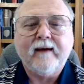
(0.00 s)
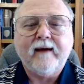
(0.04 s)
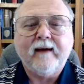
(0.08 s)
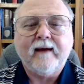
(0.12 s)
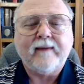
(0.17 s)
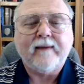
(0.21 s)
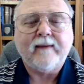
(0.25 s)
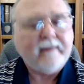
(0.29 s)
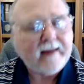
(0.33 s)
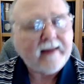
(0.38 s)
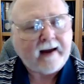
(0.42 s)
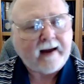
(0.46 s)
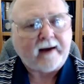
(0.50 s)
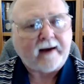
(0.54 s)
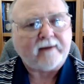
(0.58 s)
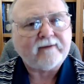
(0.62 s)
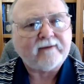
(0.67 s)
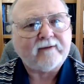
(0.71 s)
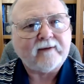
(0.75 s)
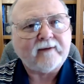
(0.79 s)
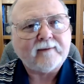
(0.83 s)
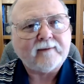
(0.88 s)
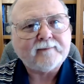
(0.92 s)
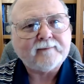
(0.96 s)

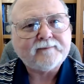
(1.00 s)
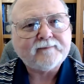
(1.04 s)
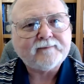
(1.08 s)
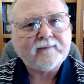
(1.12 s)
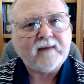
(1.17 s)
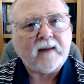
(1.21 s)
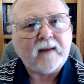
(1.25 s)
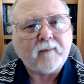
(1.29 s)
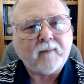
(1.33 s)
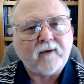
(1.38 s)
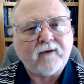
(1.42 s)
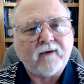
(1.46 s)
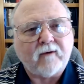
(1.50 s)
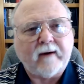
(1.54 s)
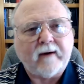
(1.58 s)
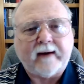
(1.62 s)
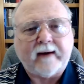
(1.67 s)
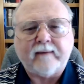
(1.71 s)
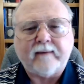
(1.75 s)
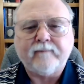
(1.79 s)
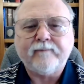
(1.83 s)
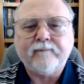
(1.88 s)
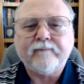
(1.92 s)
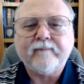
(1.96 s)
Next, number
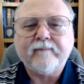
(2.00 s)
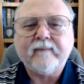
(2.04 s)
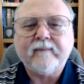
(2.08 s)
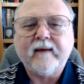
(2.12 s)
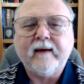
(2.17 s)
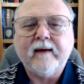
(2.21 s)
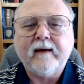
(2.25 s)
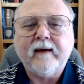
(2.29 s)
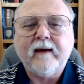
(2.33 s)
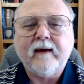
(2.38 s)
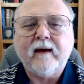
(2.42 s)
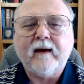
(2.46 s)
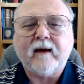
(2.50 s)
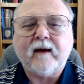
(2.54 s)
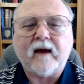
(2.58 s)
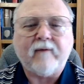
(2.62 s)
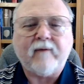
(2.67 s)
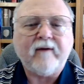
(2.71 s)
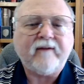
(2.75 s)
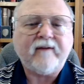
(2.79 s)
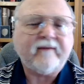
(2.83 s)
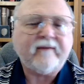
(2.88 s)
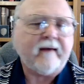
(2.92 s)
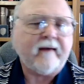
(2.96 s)
3,
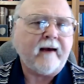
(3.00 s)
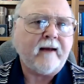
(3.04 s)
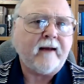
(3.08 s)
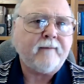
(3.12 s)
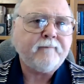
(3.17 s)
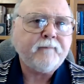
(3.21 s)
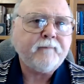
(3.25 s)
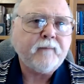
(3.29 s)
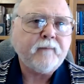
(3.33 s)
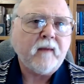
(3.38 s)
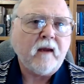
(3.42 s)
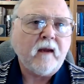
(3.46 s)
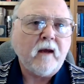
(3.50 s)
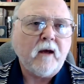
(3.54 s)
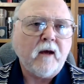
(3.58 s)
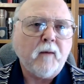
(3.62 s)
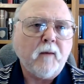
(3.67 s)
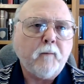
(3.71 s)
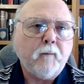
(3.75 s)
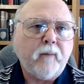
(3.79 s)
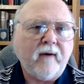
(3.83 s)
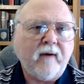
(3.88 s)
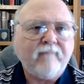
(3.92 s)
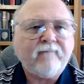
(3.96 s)
Covey said,
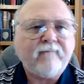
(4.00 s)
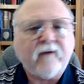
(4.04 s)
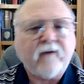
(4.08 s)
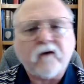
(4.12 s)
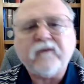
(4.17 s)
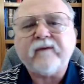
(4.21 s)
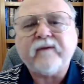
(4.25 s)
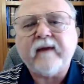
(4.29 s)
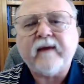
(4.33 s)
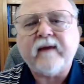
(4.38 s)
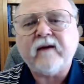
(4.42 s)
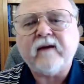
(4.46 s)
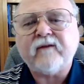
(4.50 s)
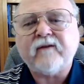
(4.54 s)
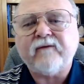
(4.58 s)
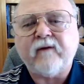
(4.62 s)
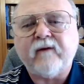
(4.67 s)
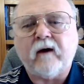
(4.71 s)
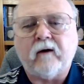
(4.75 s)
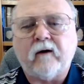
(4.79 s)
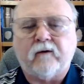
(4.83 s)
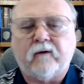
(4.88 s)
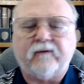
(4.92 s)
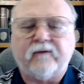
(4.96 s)
put first things
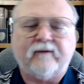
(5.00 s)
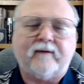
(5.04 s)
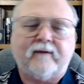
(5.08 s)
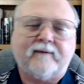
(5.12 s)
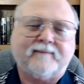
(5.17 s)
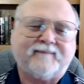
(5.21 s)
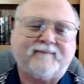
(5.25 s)
first.